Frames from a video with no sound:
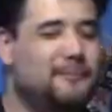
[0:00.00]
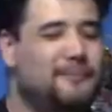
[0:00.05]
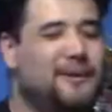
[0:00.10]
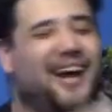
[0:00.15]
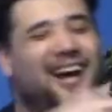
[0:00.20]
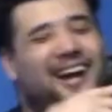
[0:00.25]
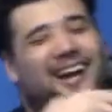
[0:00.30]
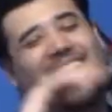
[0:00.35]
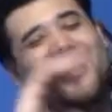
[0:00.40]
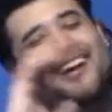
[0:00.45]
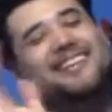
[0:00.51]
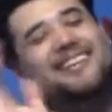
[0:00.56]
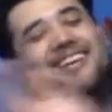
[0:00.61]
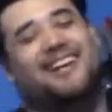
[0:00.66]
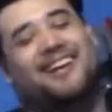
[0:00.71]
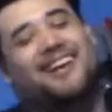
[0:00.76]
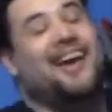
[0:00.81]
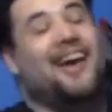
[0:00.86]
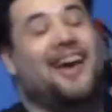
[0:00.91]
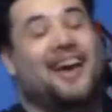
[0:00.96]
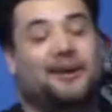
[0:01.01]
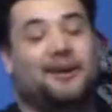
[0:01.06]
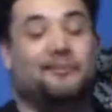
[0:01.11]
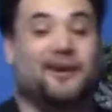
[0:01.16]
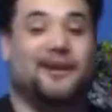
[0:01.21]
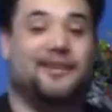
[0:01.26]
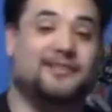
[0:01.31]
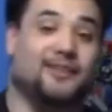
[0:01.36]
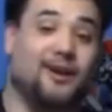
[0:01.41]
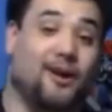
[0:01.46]
But I get ahead of
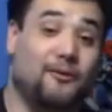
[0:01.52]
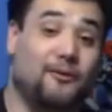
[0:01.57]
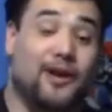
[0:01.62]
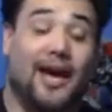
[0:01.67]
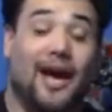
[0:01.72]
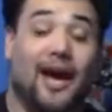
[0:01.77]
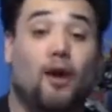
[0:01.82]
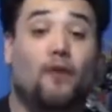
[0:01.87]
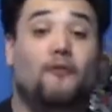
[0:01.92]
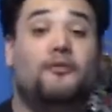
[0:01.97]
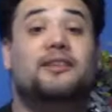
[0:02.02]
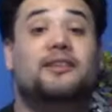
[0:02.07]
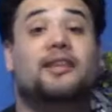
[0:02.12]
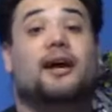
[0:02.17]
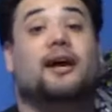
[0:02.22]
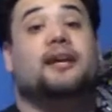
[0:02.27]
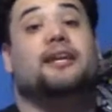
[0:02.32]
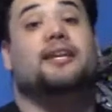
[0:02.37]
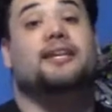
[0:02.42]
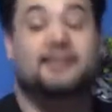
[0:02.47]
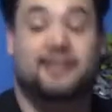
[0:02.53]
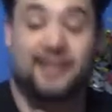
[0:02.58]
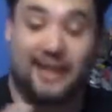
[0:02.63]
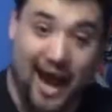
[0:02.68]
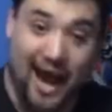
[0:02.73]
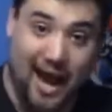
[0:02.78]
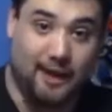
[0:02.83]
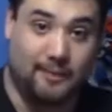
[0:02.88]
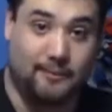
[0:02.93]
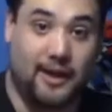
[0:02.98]
myself. Elfen Lied is an
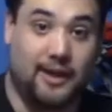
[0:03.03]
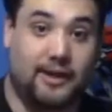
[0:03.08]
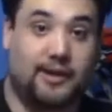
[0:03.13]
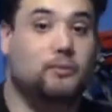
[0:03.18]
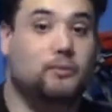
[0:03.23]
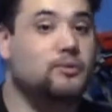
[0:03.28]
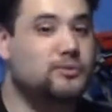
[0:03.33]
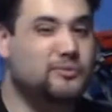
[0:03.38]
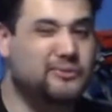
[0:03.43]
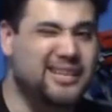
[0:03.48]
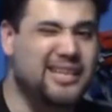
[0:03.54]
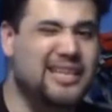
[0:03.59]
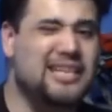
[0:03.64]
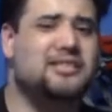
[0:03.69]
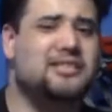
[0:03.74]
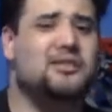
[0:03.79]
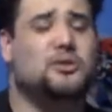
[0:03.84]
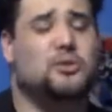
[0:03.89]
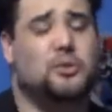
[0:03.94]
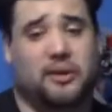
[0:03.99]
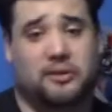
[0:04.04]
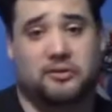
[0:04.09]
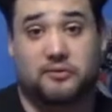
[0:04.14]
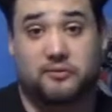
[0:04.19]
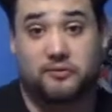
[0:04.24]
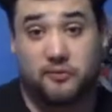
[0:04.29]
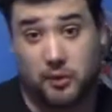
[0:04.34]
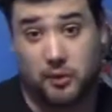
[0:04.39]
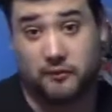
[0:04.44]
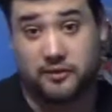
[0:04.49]
anime that was released in
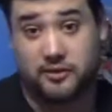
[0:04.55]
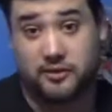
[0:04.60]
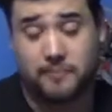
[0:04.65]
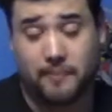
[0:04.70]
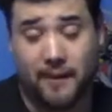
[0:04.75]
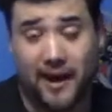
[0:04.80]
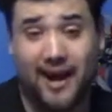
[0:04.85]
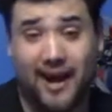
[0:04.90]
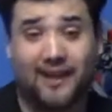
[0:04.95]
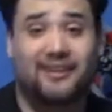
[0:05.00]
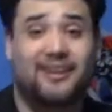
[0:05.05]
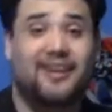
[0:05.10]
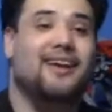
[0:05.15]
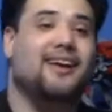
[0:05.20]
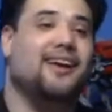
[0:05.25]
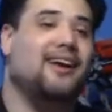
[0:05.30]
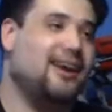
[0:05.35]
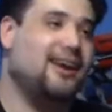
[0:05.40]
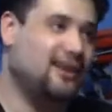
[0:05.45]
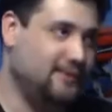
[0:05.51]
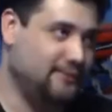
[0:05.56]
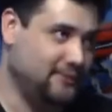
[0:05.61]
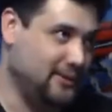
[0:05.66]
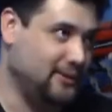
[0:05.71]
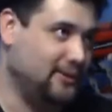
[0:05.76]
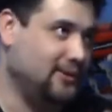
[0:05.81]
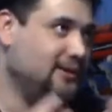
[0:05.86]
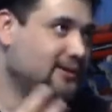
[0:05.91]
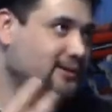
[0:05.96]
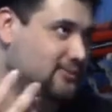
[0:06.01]
2004 for Japan, and of
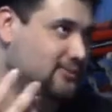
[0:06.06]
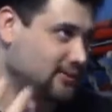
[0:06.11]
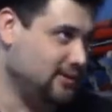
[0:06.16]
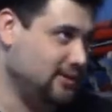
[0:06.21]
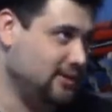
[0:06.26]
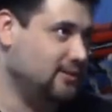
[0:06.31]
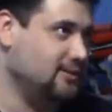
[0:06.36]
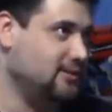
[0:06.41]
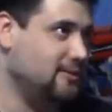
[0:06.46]
course for us